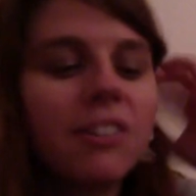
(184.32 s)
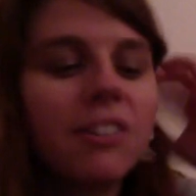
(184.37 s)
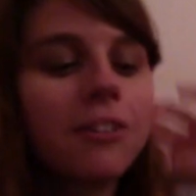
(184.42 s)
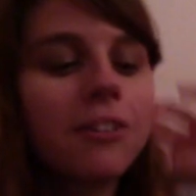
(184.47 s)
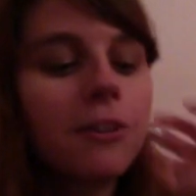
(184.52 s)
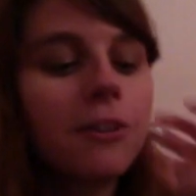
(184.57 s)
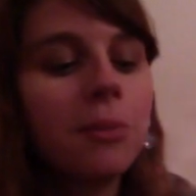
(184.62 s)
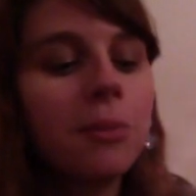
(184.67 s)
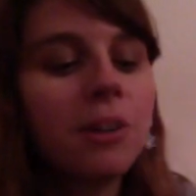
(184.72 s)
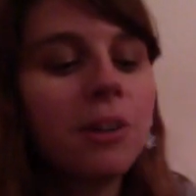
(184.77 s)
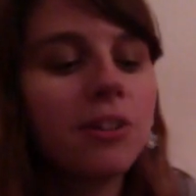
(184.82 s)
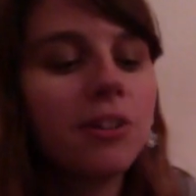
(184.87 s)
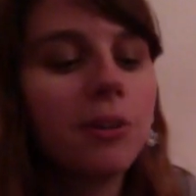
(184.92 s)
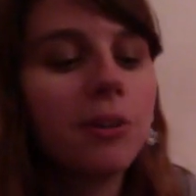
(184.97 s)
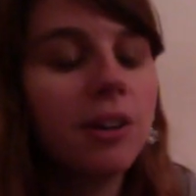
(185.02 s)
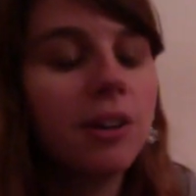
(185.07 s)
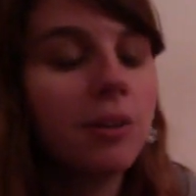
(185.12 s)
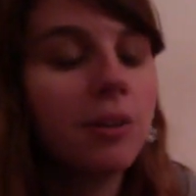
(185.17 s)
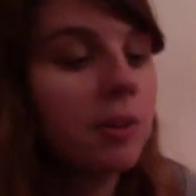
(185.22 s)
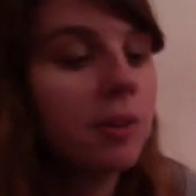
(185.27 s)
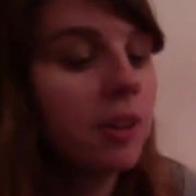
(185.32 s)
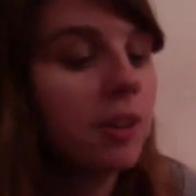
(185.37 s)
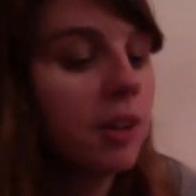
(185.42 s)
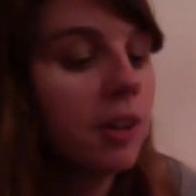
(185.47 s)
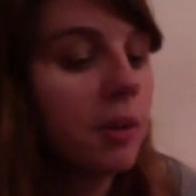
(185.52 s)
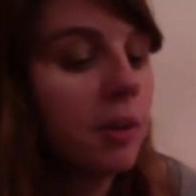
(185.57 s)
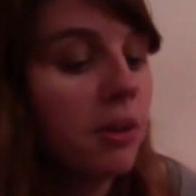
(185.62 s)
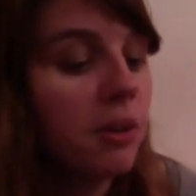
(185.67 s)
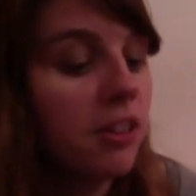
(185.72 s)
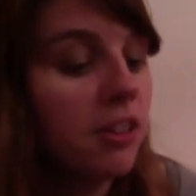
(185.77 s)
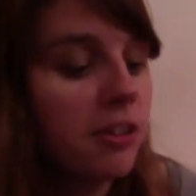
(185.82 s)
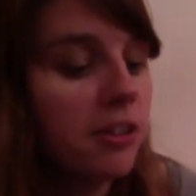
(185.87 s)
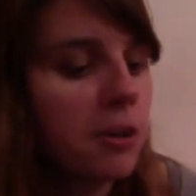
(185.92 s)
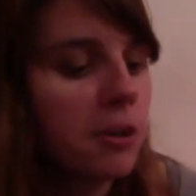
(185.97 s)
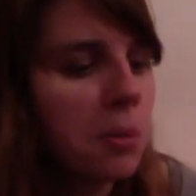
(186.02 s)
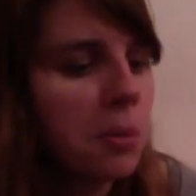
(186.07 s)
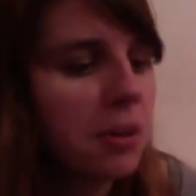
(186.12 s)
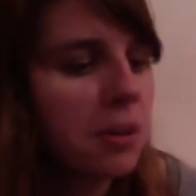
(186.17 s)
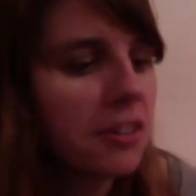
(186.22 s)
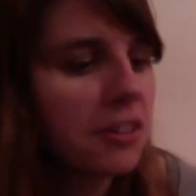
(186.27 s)
Starbucks, so I don't really know all the
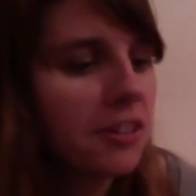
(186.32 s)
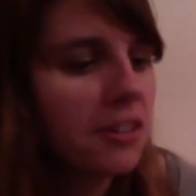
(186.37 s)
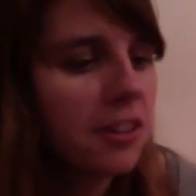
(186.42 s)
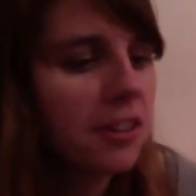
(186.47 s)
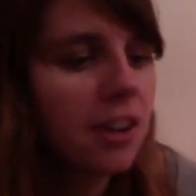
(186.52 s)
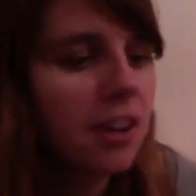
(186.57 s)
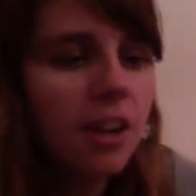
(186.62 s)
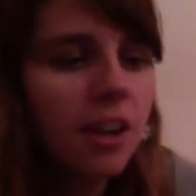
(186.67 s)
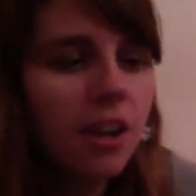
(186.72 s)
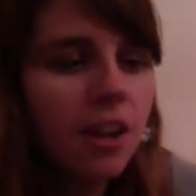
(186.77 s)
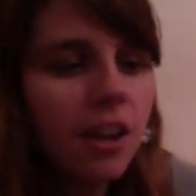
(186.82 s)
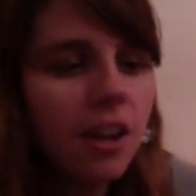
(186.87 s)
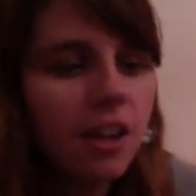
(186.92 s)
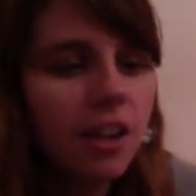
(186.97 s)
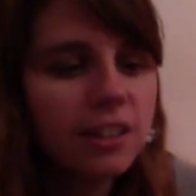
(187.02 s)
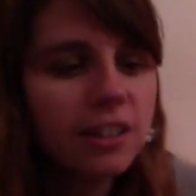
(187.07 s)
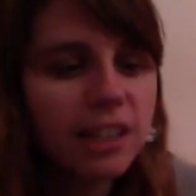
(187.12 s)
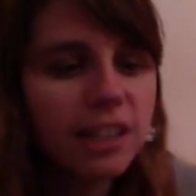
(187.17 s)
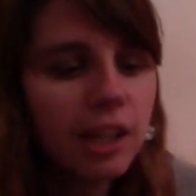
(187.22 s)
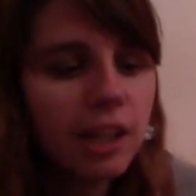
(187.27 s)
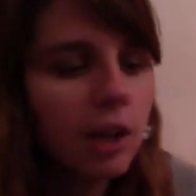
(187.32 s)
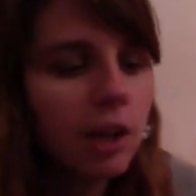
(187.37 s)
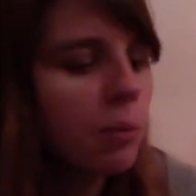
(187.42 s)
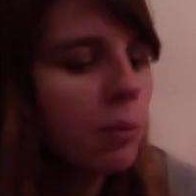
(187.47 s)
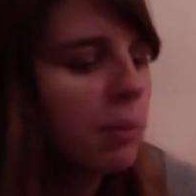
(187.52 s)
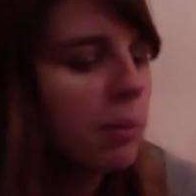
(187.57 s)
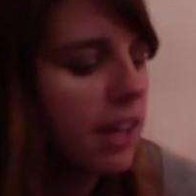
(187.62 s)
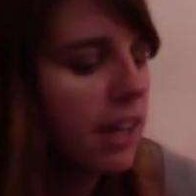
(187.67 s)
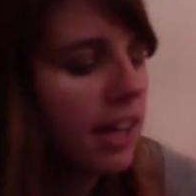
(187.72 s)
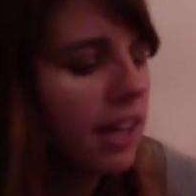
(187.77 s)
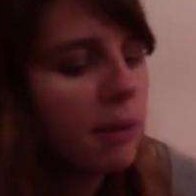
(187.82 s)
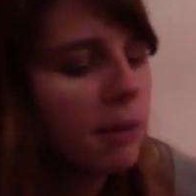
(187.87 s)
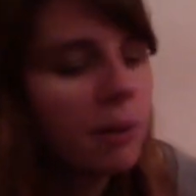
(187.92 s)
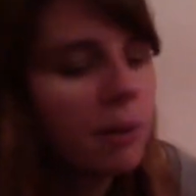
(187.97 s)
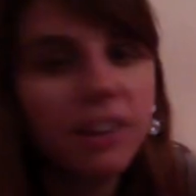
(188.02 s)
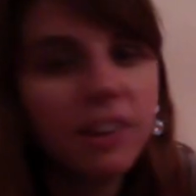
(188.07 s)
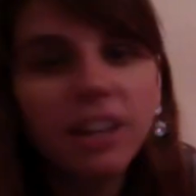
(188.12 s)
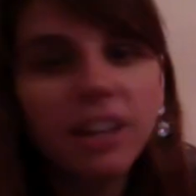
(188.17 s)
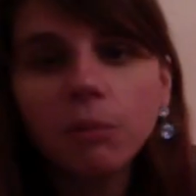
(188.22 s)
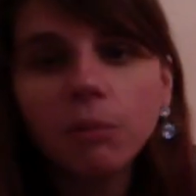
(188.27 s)
Starbucks lingo. But
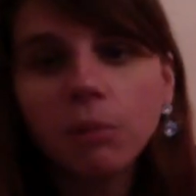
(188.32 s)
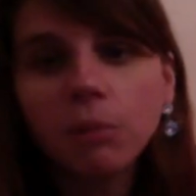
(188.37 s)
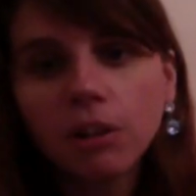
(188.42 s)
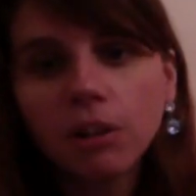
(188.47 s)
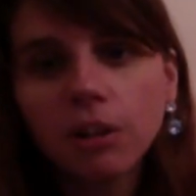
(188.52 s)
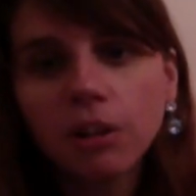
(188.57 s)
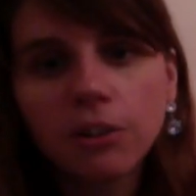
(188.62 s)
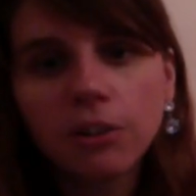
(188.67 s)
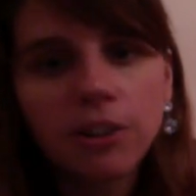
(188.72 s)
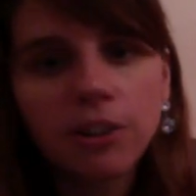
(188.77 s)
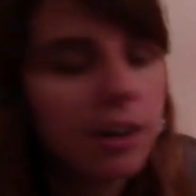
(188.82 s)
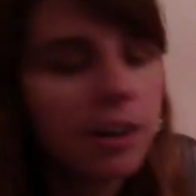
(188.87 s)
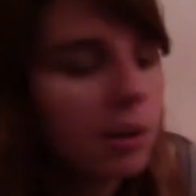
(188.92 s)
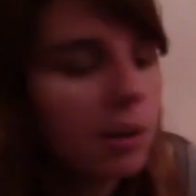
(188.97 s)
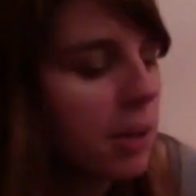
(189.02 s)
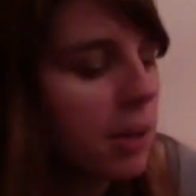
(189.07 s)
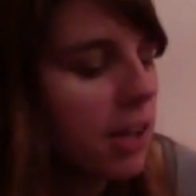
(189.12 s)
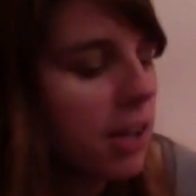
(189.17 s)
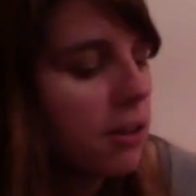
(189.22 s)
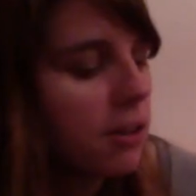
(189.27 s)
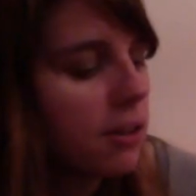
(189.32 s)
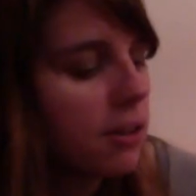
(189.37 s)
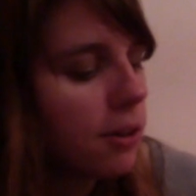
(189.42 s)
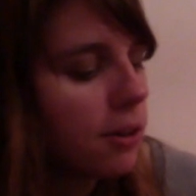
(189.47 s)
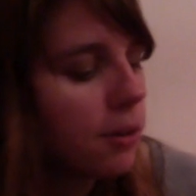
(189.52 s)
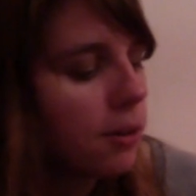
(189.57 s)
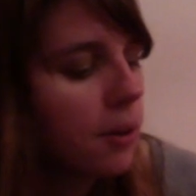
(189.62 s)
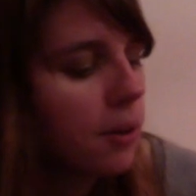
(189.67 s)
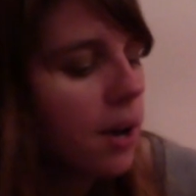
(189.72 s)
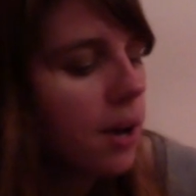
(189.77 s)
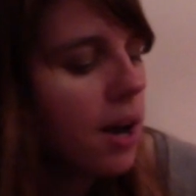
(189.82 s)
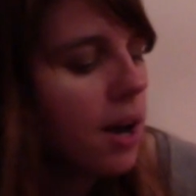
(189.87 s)
anyway, they had barcodes on them, and they're new.